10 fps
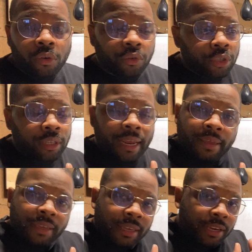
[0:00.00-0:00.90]
or just
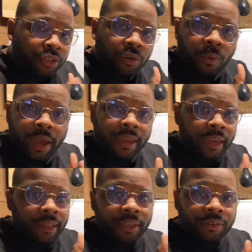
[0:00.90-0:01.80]
like get your way
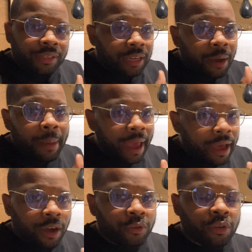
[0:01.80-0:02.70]
in there
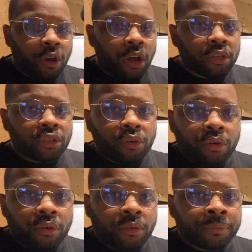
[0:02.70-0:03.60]
somehow. You can call a
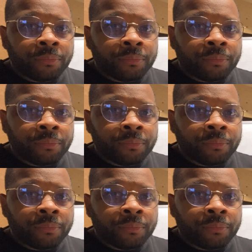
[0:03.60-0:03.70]
school,